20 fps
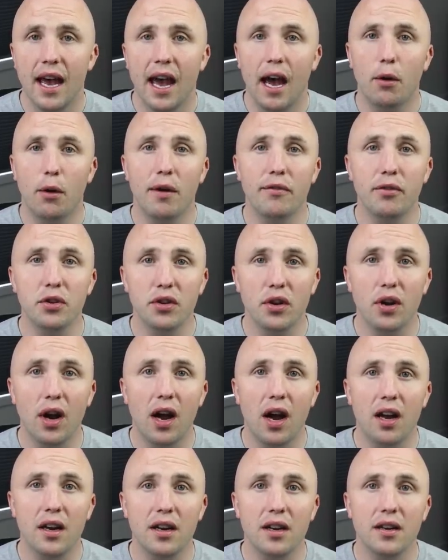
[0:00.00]
However, they're
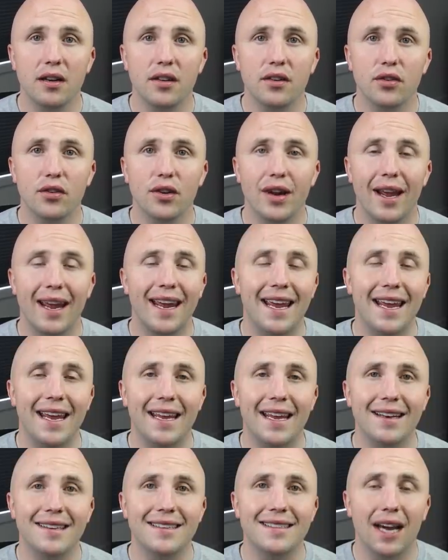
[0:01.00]
under
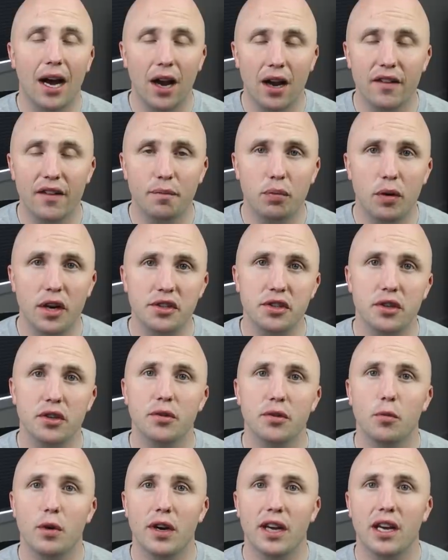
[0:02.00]
a ton of
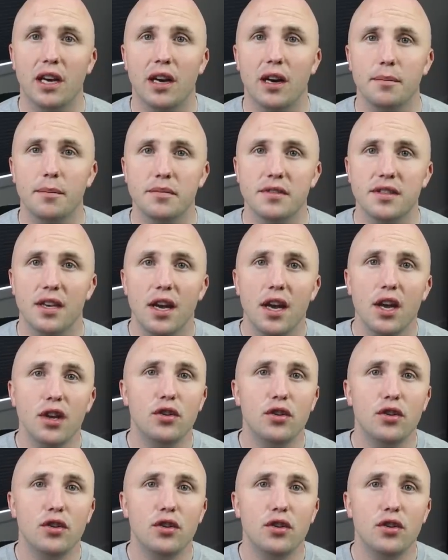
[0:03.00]
pressure when it comes